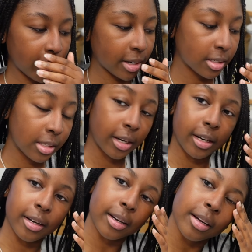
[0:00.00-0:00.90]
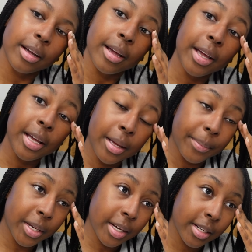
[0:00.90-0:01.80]
like studying
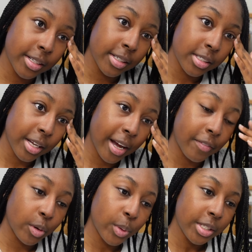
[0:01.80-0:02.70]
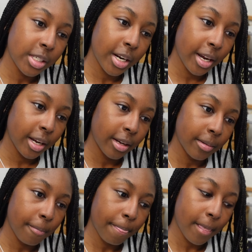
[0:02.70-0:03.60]
because I have a quiz today
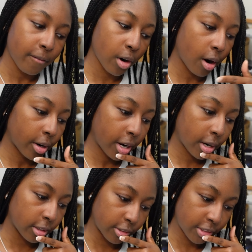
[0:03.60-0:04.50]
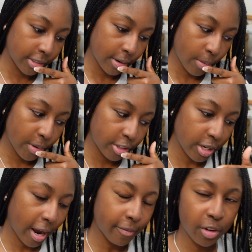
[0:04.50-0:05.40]
for cardiology which
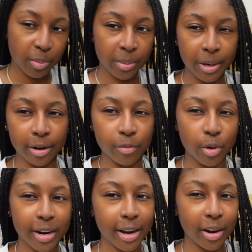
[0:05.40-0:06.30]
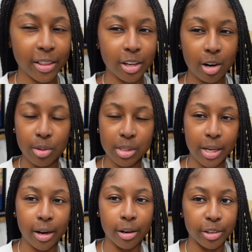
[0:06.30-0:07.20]
I feel prepared for now I thought I was
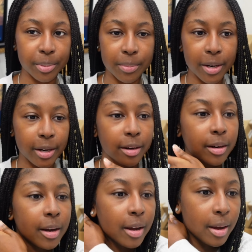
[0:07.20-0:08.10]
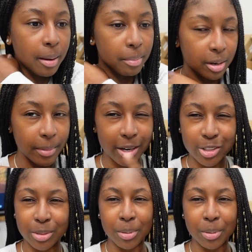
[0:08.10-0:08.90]
like underprepared but I'm actually